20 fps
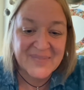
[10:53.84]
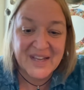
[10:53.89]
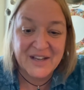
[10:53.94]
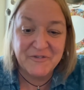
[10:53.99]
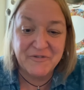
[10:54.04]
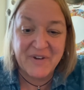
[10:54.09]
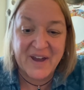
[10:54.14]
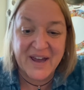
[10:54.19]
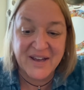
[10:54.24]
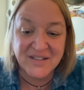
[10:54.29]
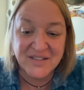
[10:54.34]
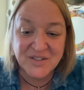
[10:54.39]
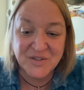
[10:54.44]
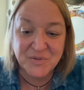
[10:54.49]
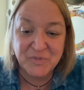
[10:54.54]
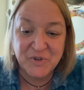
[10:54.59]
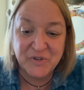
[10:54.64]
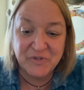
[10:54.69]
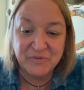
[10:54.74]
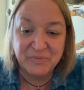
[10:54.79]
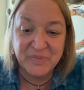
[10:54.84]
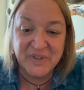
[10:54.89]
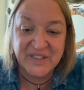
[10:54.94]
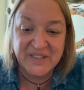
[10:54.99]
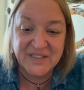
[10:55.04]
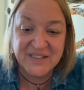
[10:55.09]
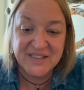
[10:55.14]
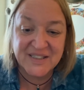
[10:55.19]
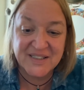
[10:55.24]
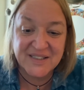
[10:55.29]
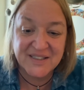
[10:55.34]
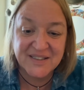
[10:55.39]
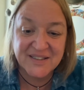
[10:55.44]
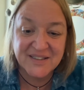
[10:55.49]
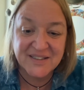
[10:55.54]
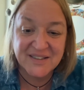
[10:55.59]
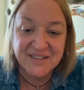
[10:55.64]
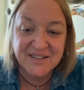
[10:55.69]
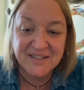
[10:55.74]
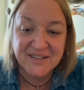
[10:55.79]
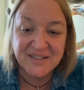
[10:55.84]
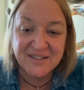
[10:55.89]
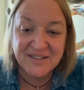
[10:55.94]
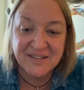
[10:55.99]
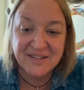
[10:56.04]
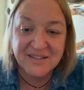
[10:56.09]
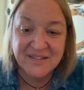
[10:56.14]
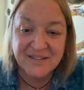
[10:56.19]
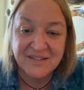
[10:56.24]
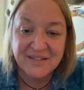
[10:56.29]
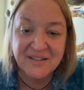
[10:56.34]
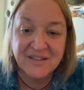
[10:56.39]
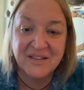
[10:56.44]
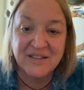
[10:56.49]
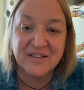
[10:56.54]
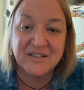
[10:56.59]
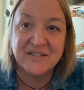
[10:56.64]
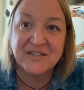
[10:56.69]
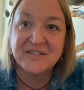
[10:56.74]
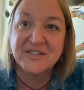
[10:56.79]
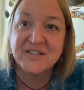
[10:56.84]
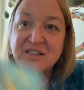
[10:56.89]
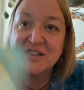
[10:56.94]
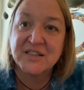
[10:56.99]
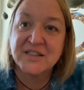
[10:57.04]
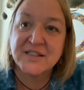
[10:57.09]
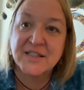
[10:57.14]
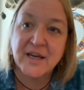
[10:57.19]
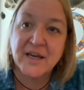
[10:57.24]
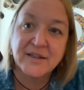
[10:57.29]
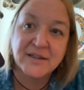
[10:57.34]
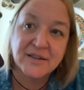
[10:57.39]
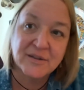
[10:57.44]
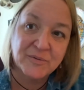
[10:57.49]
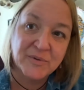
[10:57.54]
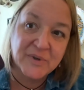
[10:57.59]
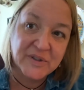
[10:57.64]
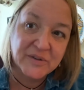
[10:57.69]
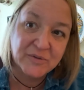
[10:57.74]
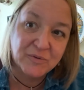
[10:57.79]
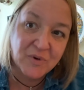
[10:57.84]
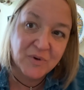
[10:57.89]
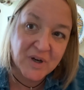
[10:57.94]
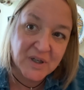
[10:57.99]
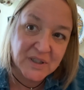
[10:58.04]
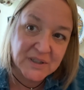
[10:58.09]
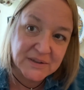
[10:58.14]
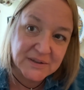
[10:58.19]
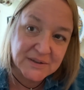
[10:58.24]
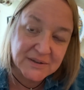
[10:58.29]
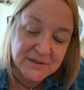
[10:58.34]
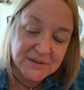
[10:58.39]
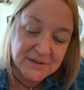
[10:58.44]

Fast movement. Look at her. She's got the one wand.